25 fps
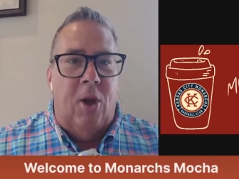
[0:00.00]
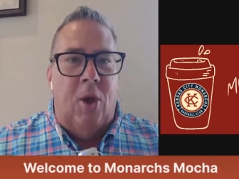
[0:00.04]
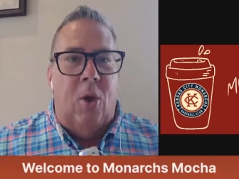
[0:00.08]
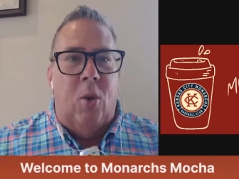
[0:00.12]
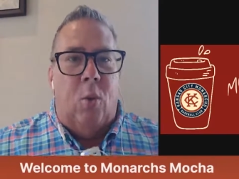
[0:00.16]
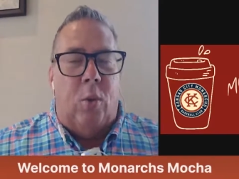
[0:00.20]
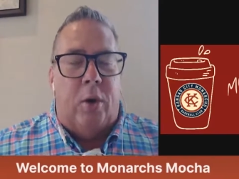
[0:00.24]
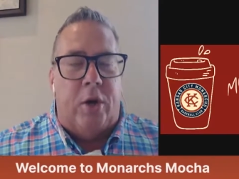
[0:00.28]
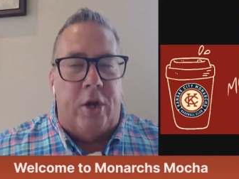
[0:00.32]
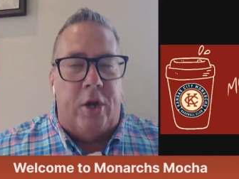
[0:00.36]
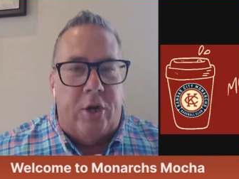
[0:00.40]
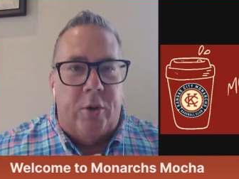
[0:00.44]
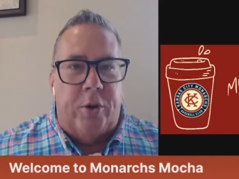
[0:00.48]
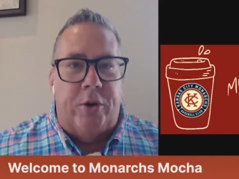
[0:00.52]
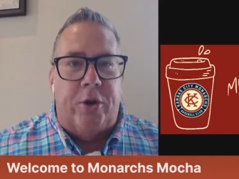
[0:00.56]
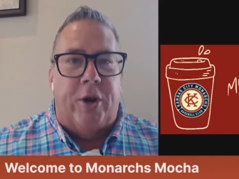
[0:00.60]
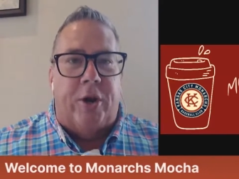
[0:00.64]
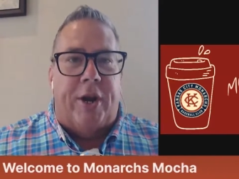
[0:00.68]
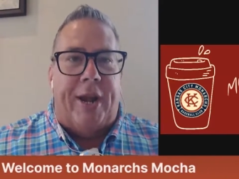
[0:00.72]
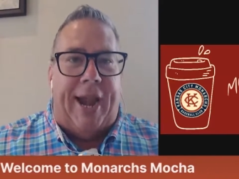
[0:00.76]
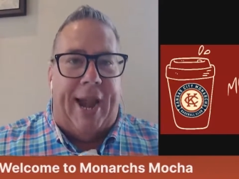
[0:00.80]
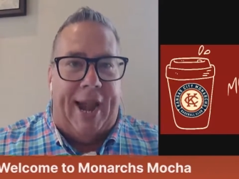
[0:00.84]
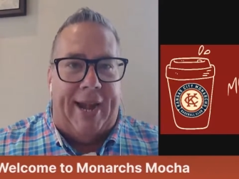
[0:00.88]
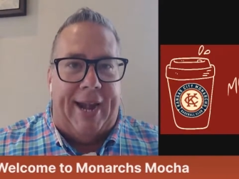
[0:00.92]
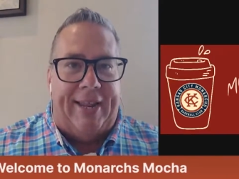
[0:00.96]
what are you doing? You're
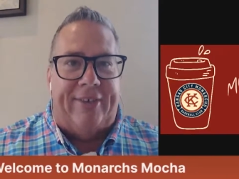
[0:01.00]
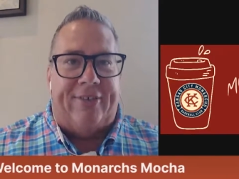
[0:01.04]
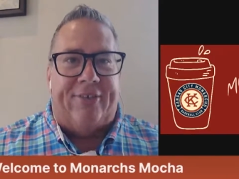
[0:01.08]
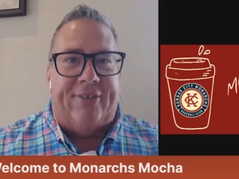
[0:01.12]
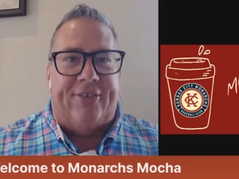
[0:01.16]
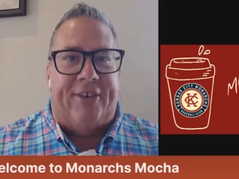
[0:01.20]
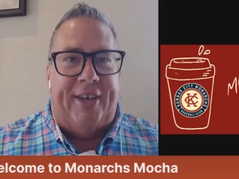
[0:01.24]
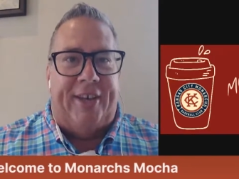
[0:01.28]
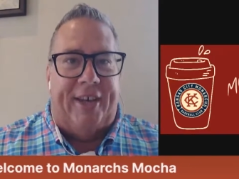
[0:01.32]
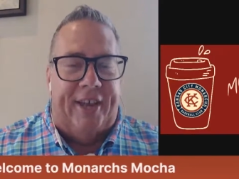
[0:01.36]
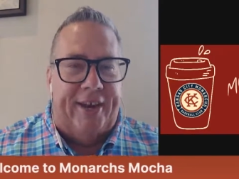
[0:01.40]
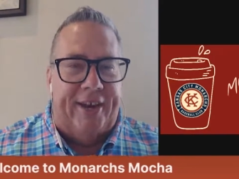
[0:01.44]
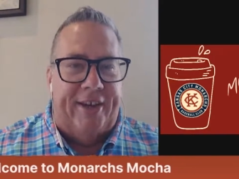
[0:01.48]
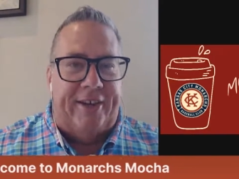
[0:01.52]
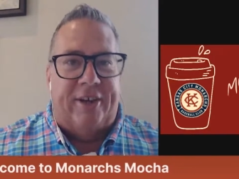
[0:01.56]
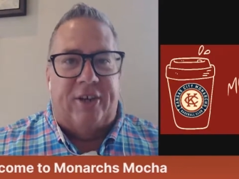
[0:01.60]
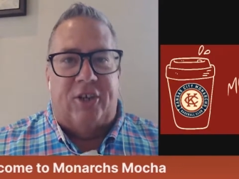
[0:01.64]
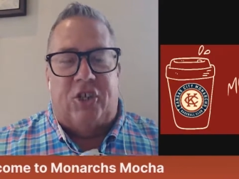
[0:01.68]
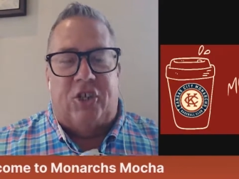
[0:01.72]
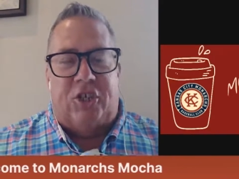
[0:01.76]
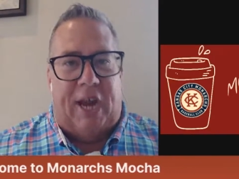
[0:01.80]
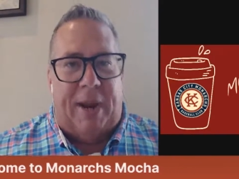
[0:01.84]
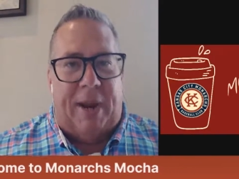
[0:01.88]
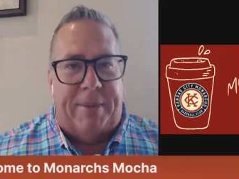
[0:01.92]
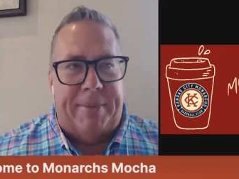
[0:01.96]
an 80s kid and you're
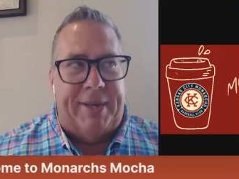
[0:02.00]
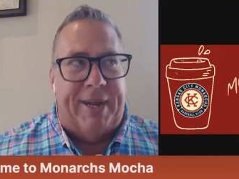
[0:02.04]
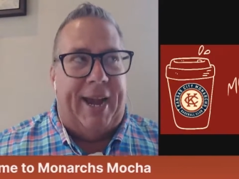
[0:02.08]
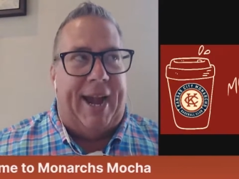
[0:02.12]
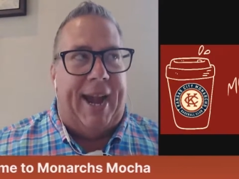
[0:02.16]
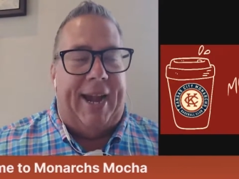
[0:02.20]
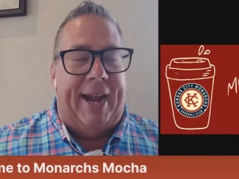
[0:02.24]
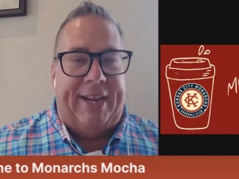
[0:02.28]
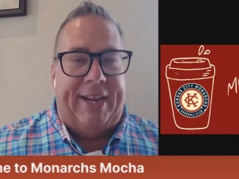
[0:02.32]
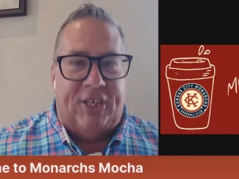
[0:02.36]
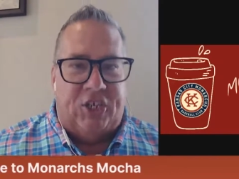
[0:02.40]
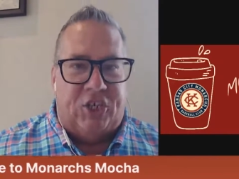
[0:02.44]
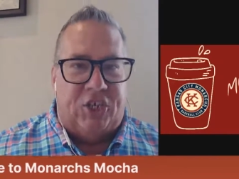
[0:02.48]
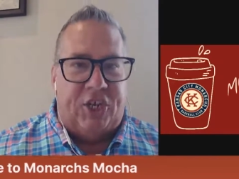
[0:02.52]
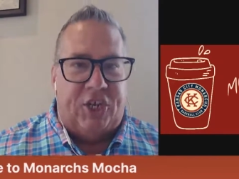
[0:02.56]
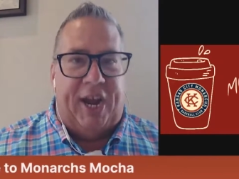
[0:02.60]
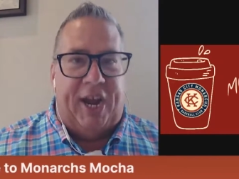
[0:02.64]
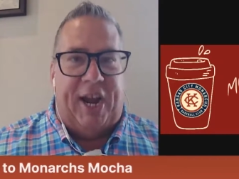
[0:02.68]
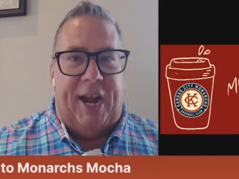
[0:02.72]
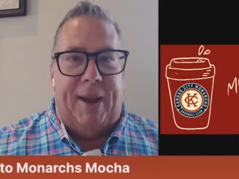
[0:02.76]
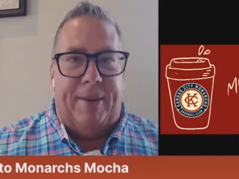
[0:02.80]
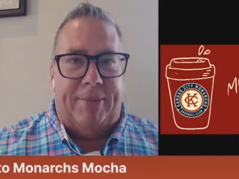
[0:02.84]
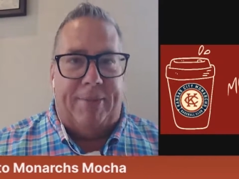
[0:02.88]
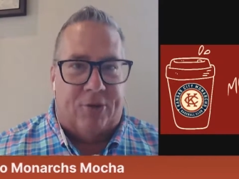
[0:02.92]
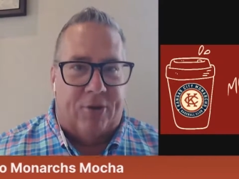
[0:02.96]
jamming the 80s
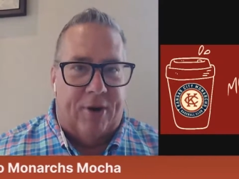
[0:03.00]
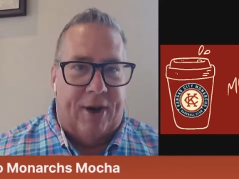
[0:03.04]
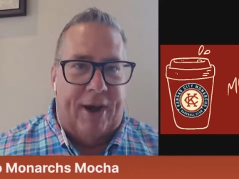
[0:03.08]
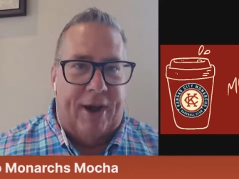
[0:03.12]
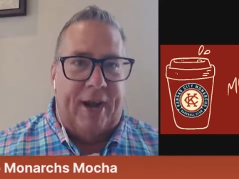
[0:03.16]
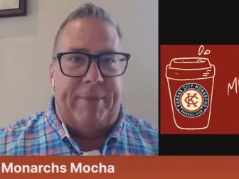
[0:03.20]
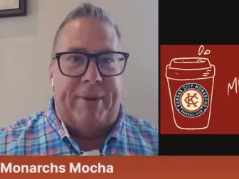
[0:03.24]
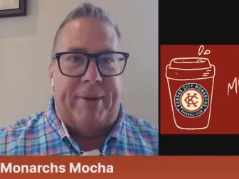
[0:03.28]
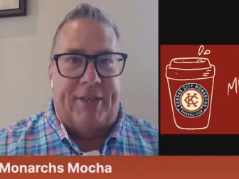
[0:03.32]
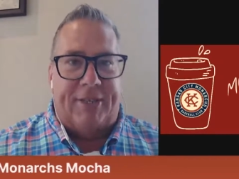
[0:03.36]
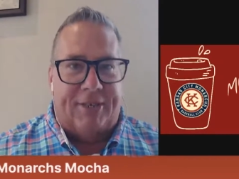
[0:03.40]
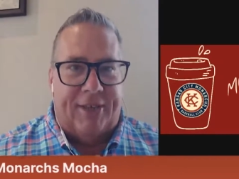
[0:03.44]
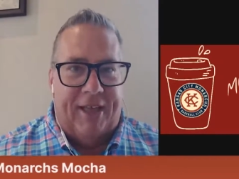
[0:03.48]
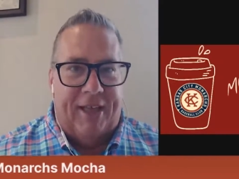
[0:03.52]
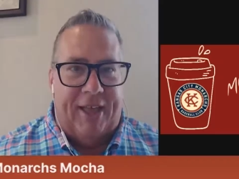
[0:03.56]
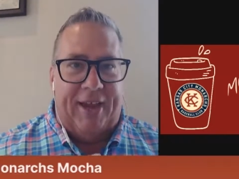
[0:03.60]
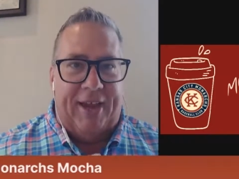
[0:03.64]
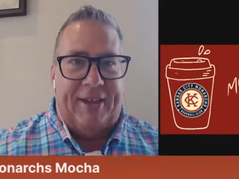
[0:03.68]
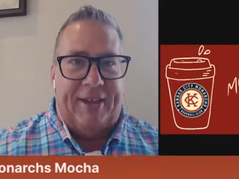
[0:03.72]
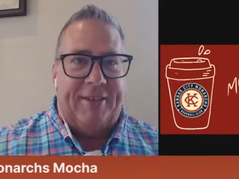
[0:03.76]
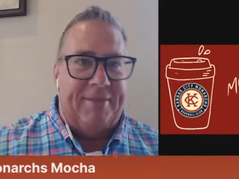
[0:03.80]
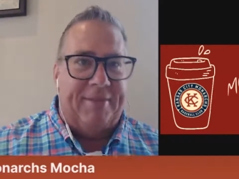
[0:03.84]
jams, right? I mean, it's like,